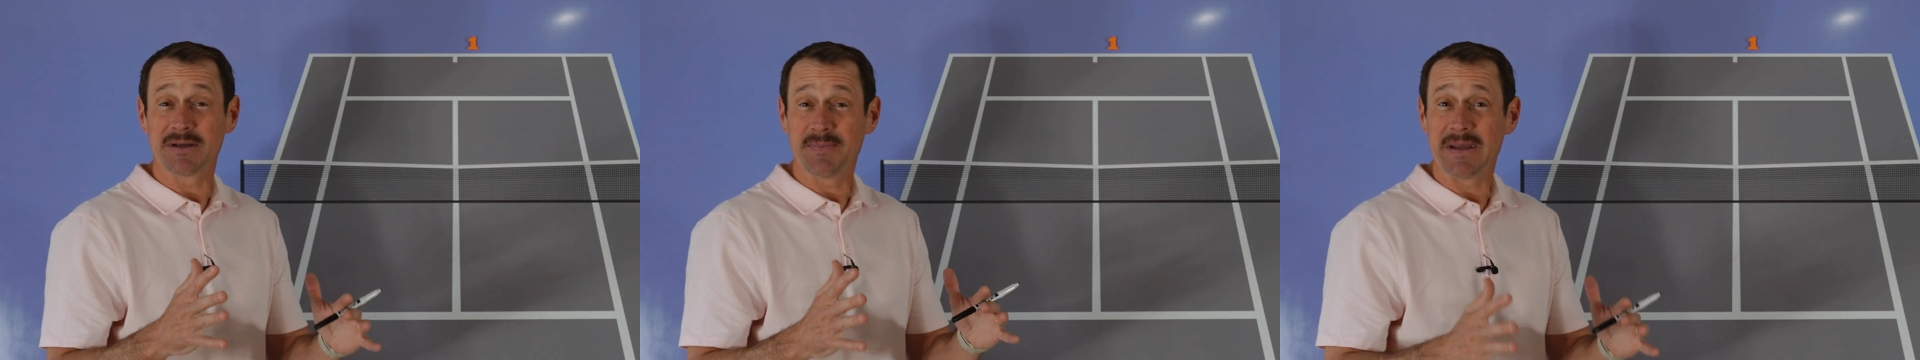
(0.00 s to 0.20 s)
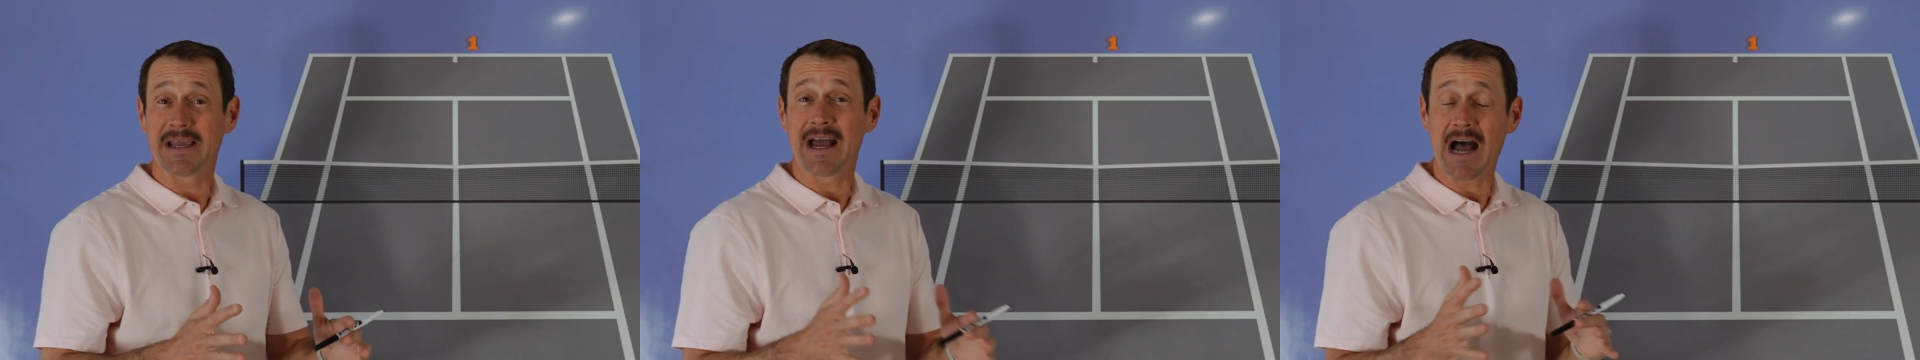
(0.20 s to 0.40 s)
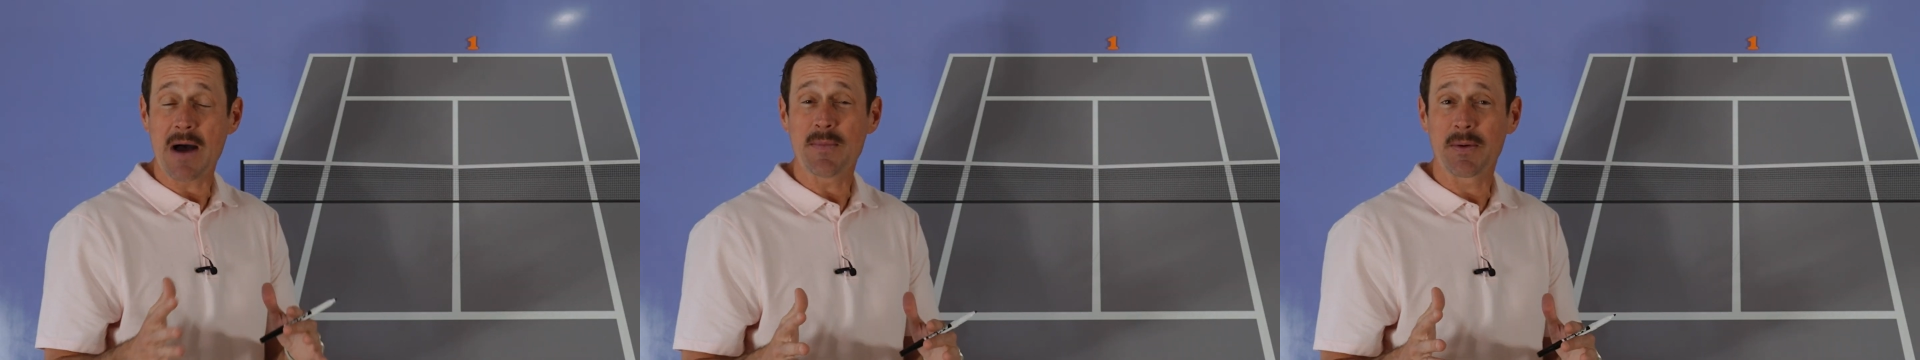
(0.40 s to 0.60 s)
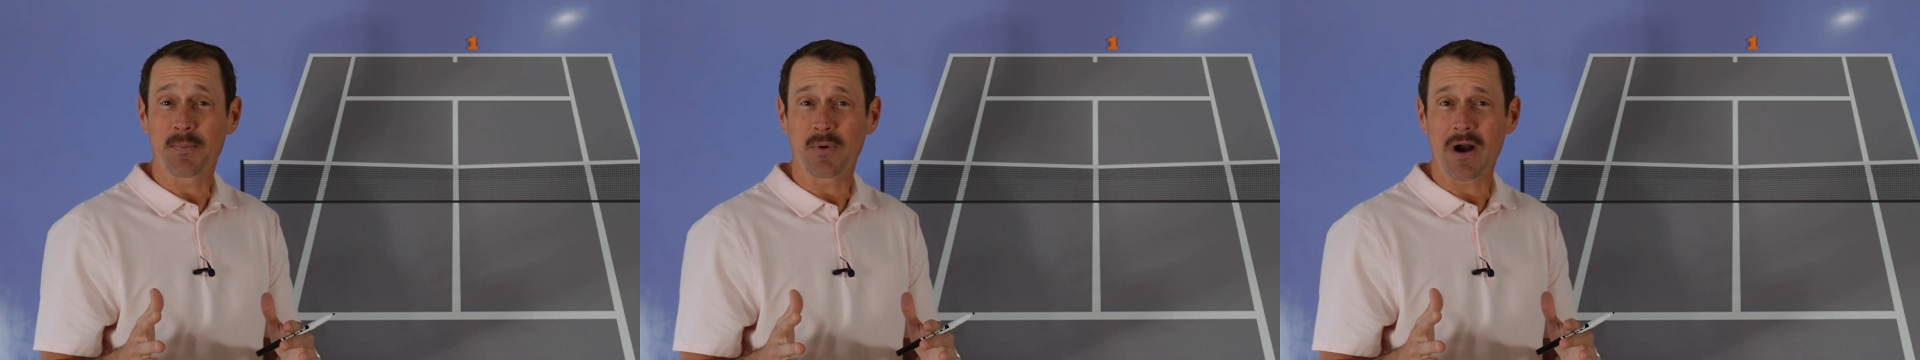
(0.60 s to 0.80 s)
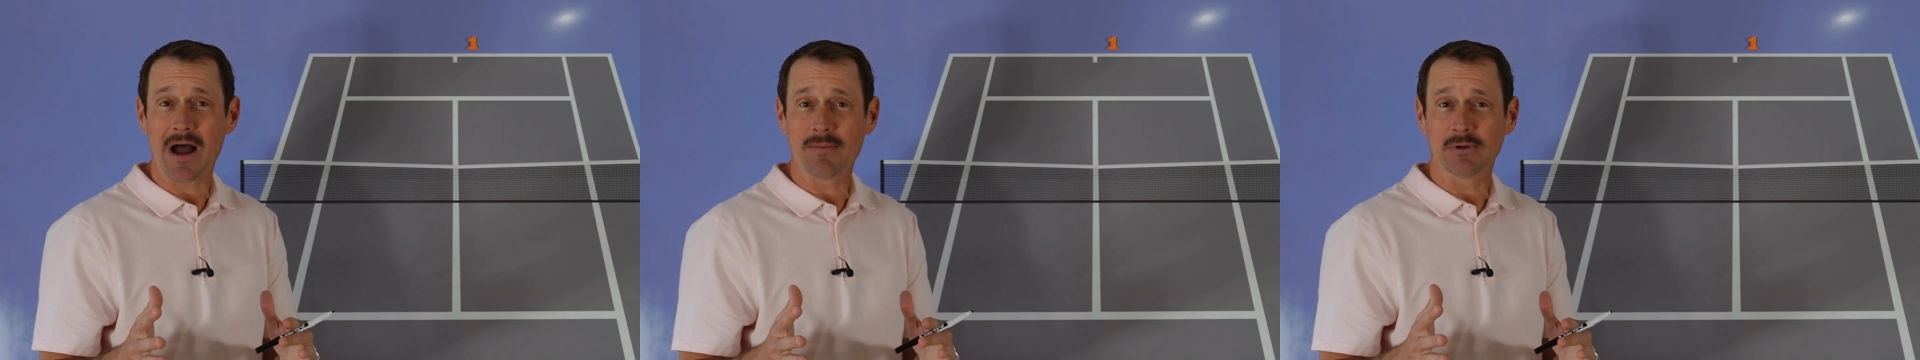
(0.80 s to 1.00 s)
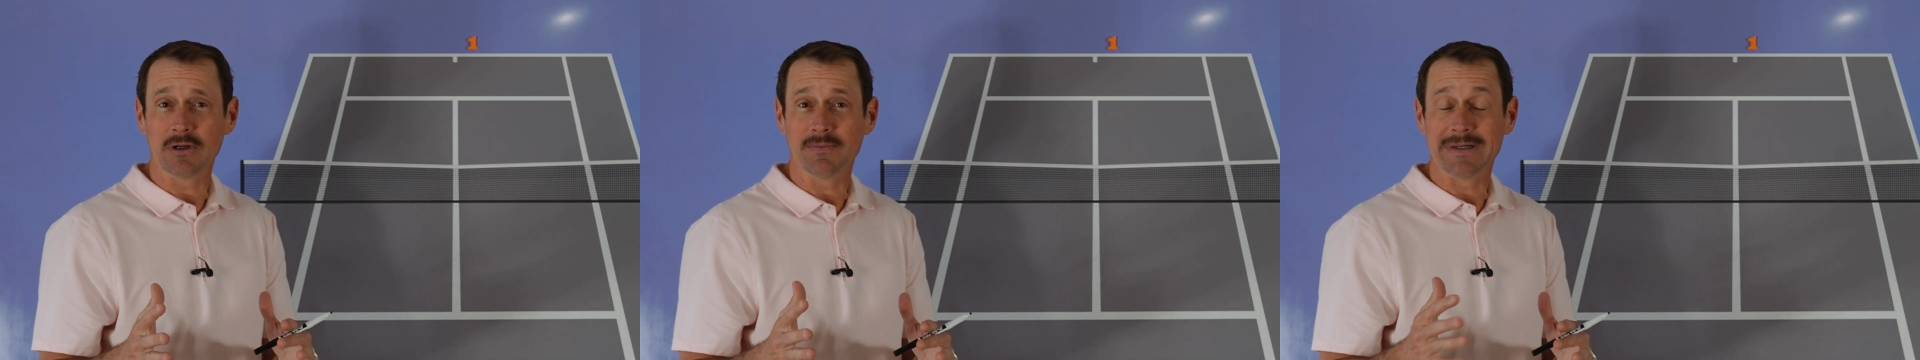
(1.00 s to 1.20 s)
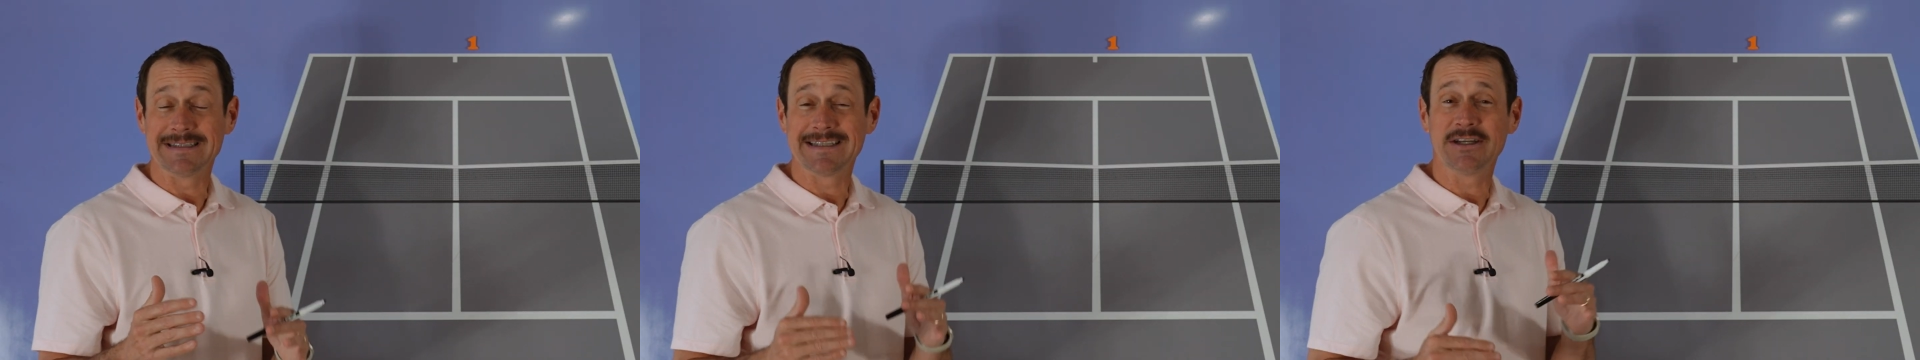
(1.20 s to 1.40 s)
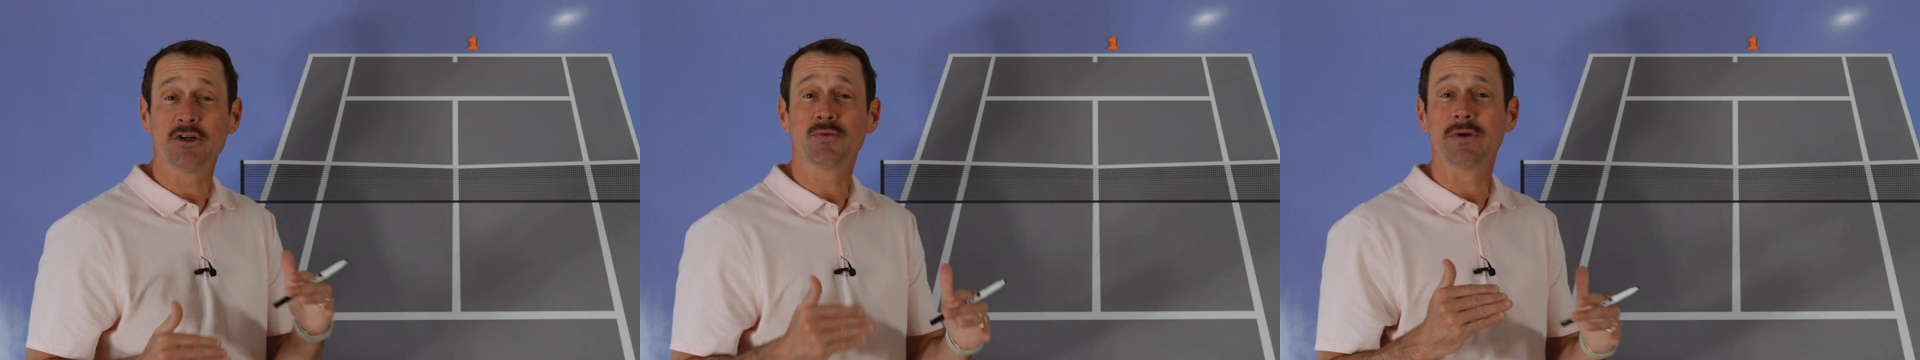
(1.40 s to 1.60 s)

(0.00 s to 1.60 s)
become a problem until you